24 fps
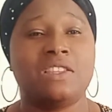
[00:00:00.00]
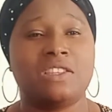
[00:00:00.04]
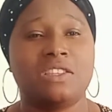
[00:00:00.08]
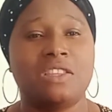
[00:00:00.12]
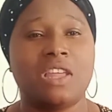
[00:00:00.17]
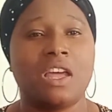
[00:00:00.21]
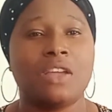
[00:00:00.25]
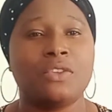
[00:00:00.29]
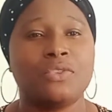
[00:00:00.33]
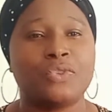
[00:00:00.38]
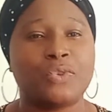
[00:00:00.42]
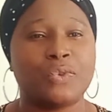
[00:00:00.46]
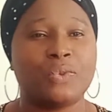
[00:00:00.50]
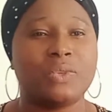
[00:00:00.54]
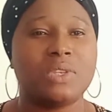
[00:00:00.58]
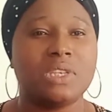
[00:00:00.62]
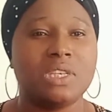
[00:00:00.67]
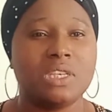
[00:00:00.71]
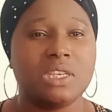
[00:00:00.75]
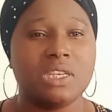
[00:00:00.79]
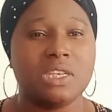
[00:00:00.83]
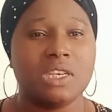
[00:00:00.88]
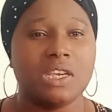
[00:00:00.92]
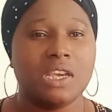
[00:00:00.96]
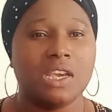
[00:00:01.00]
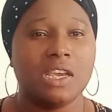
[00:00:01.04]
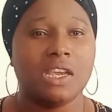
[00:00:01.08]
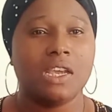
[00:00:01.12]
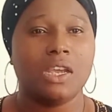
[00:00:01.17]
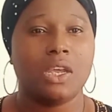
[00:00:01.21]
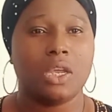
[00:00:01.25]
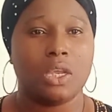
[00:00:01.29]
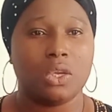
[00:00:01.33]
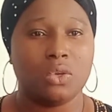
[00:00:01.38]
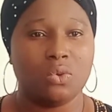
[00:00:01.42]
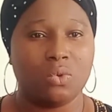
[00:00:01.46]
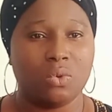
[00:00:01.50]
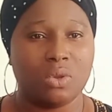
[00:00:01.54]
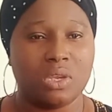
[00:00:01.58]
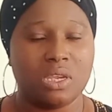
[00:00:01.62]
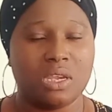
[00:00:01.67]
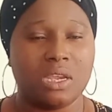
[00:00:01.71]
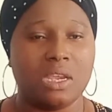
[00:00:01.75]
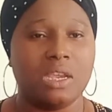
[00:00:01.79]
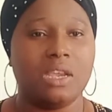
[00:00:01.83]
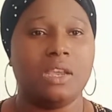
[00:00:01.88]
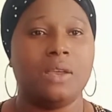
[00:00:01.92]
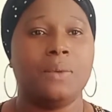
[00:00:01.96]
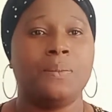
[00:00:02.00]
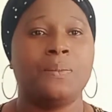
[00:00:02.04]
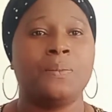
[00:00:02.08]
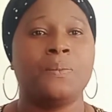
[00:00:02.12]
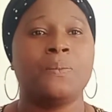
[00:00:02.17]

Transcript: down to the UK.